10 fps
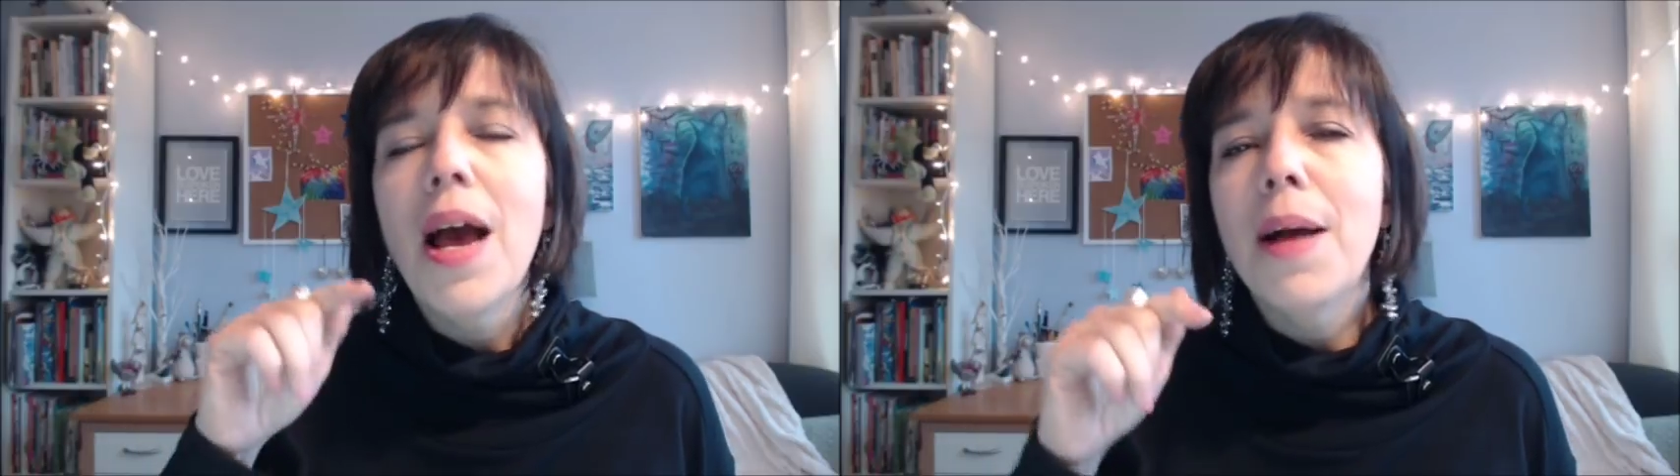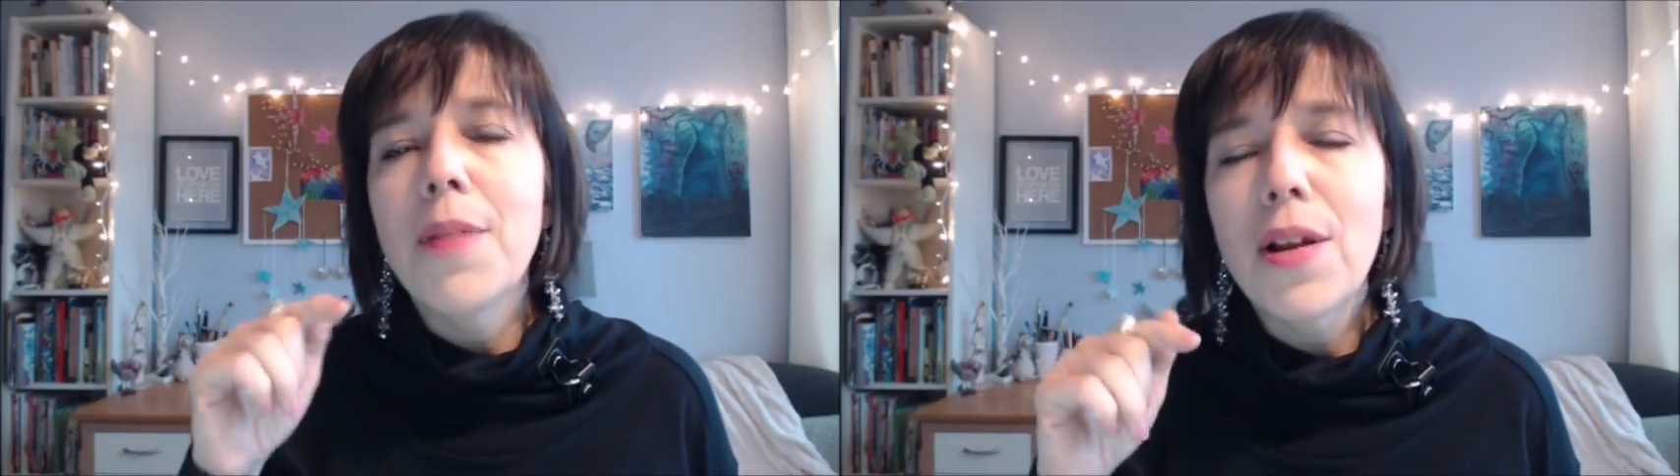
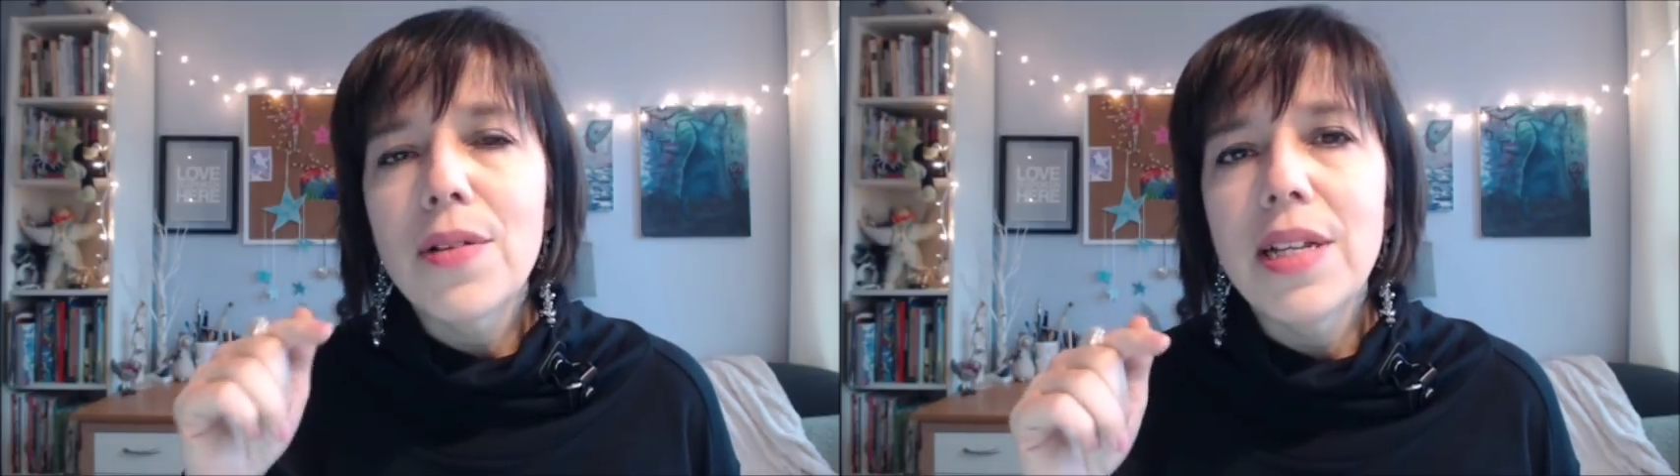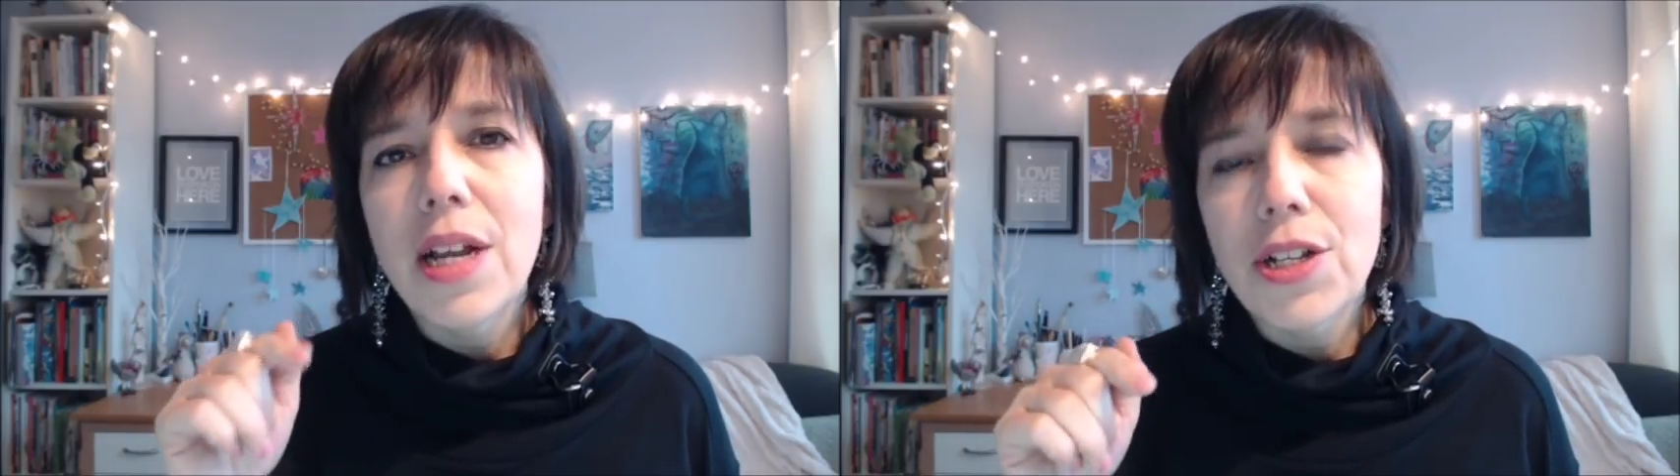
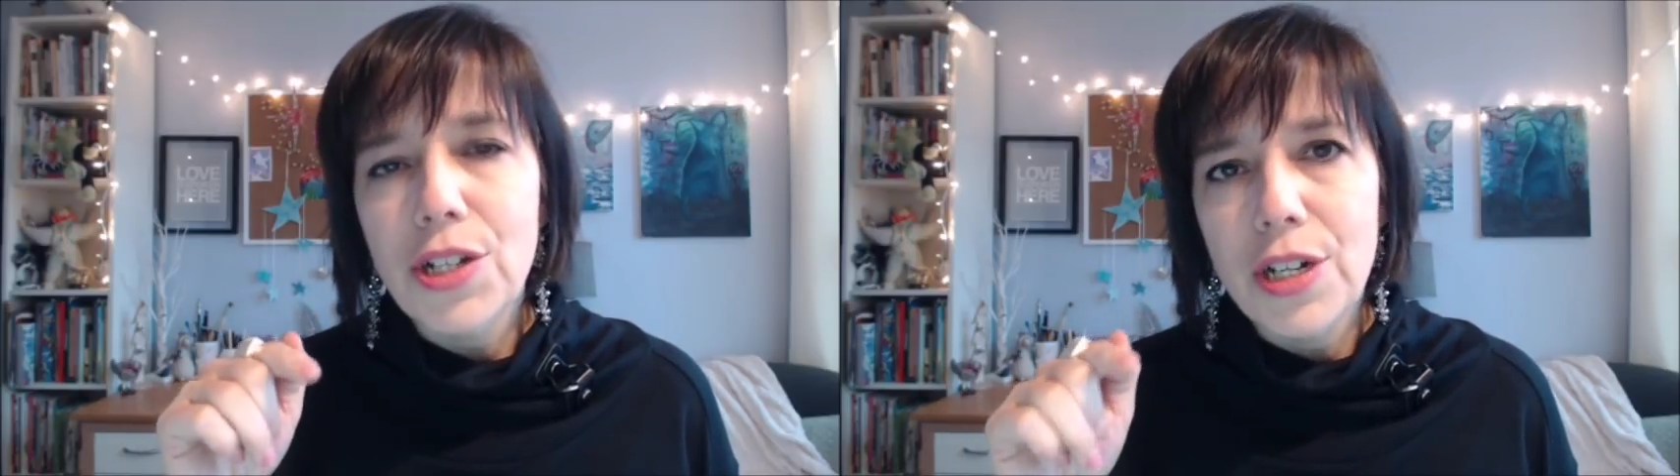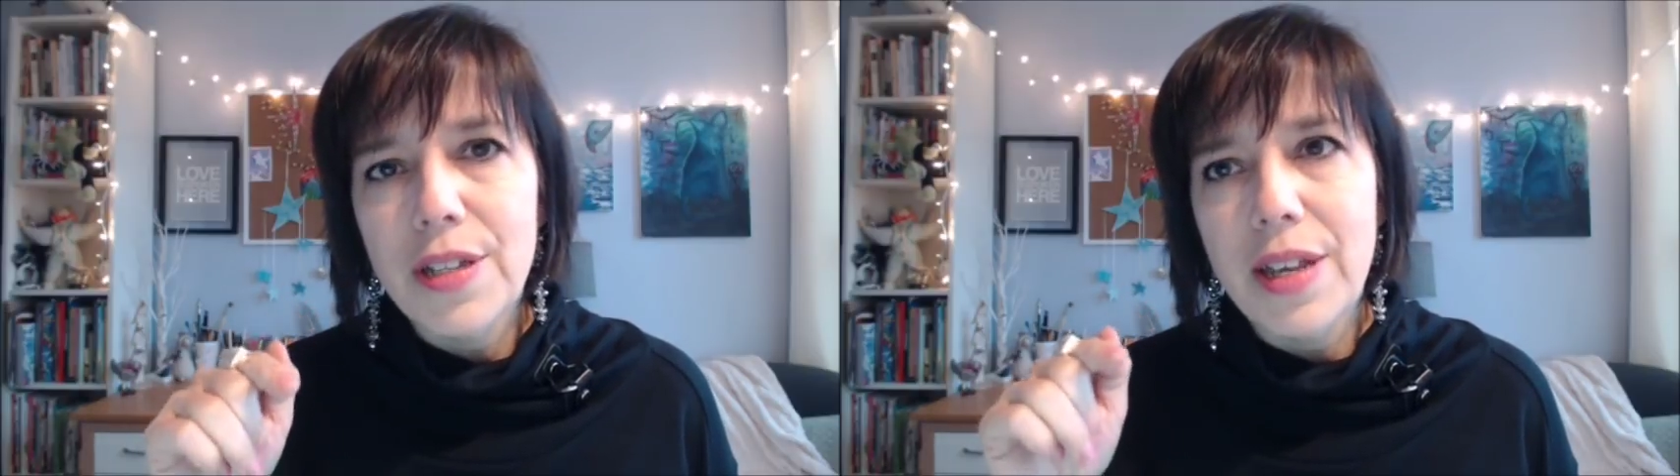only not
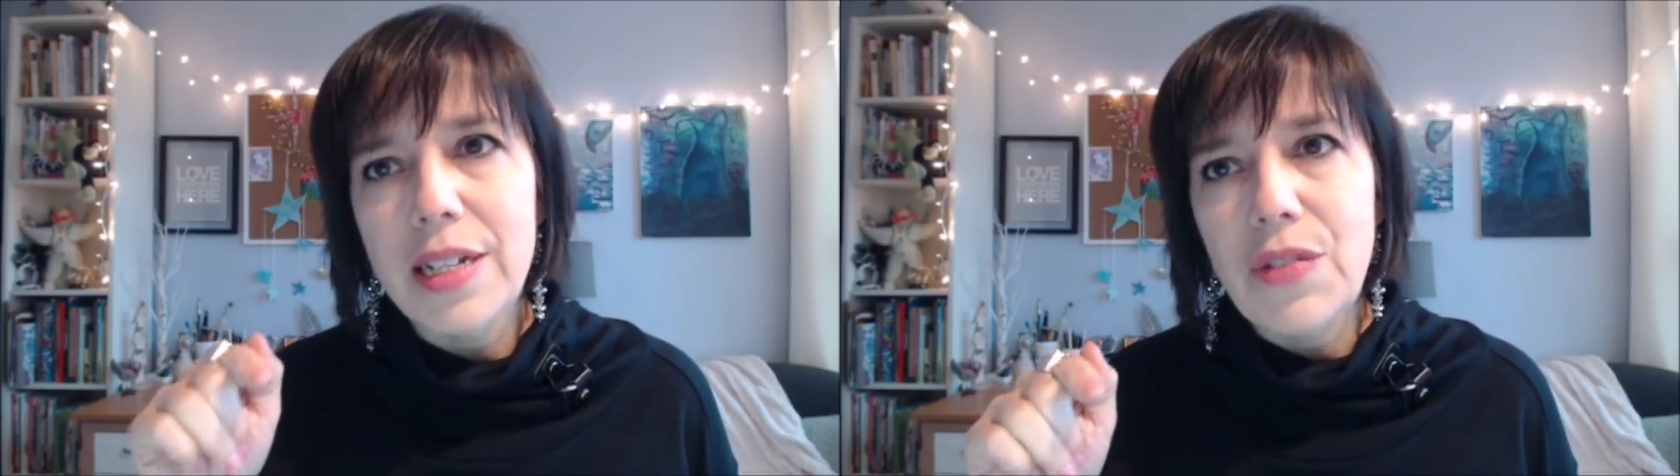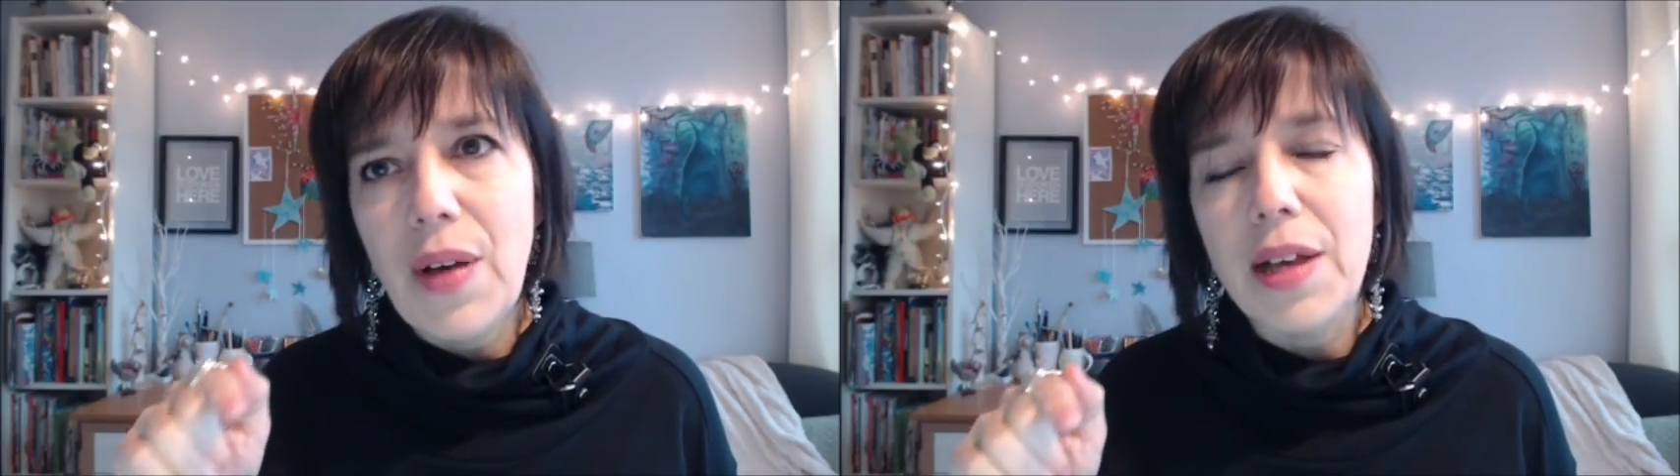sure that
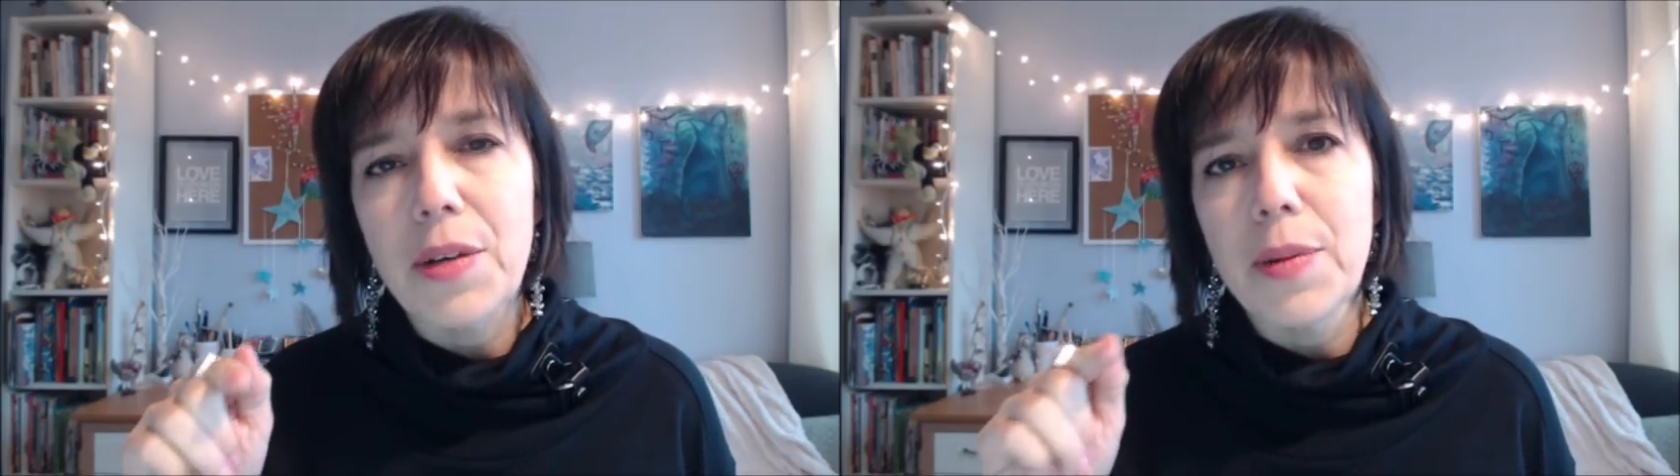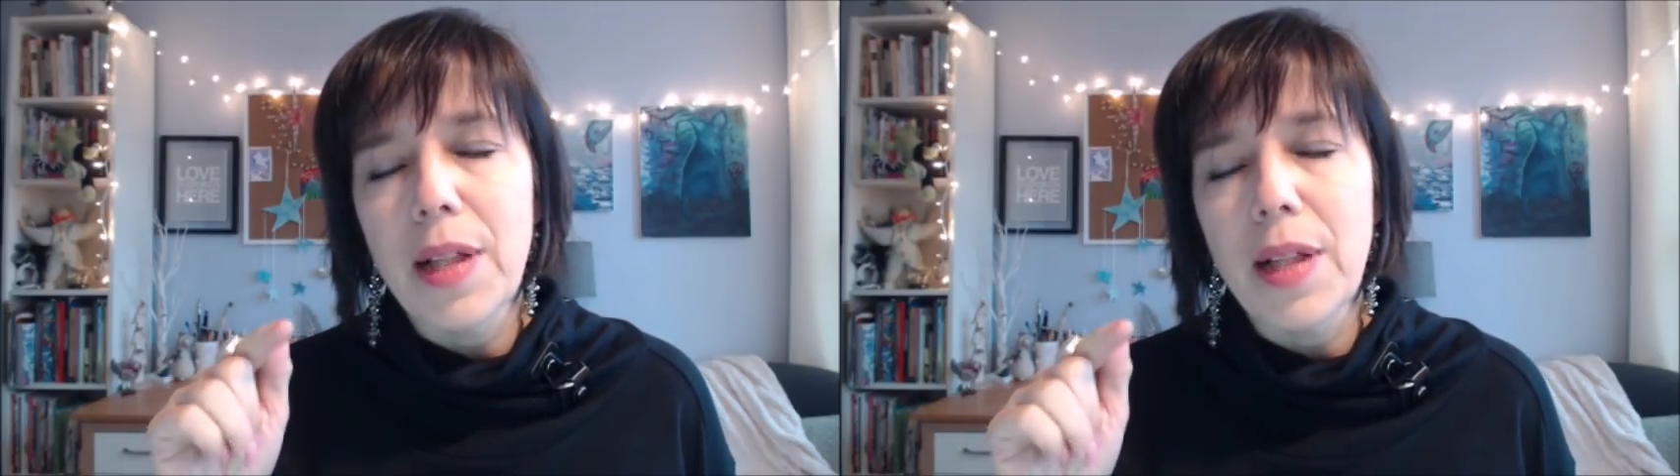it's valuable,